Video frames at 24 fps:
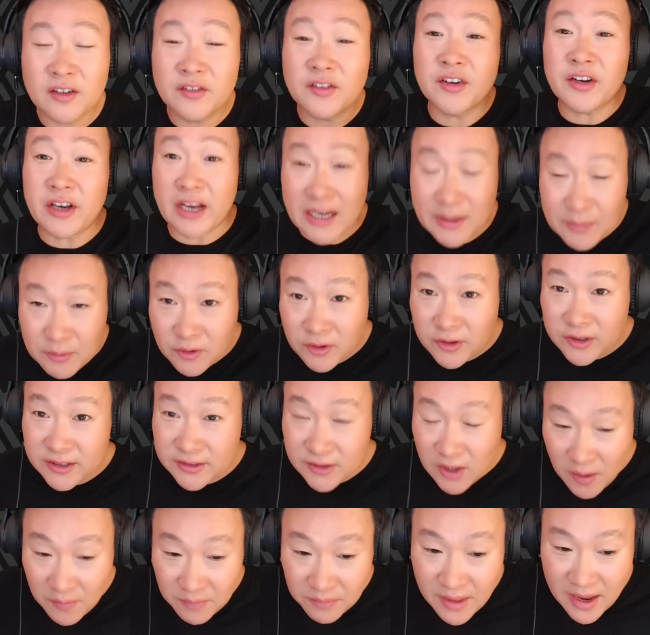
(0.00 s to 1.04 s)
the neighbor is
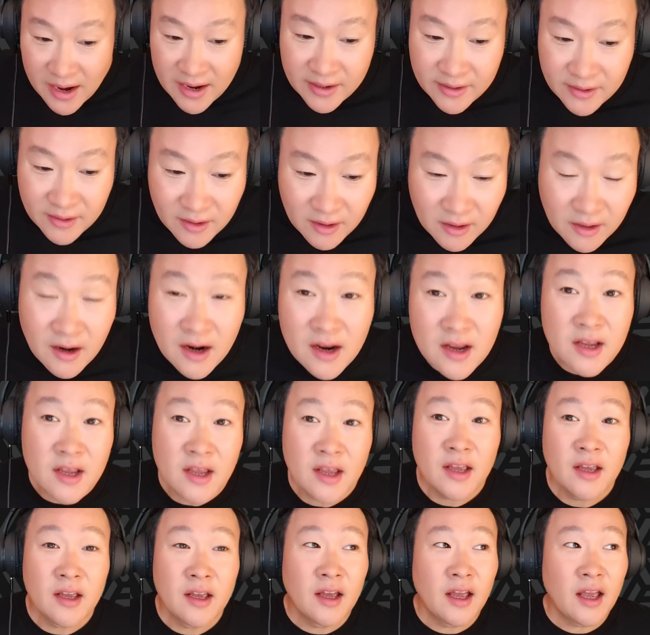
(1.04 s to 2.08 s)
on there,
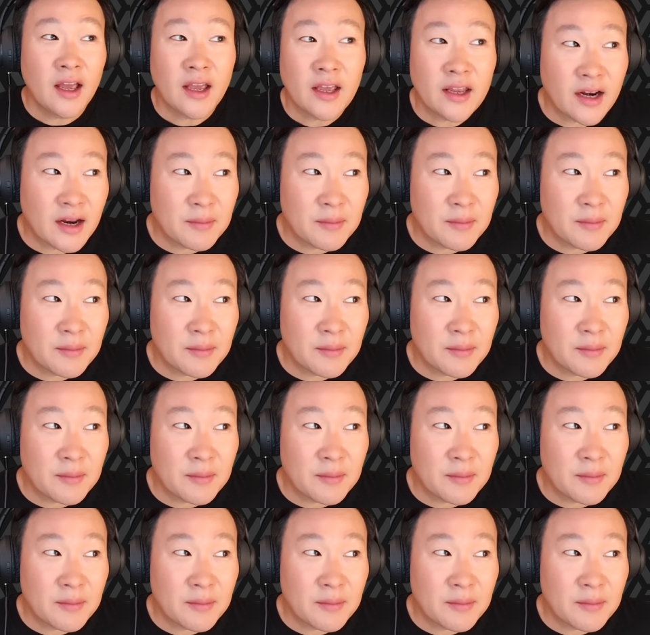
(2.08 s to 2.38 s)
and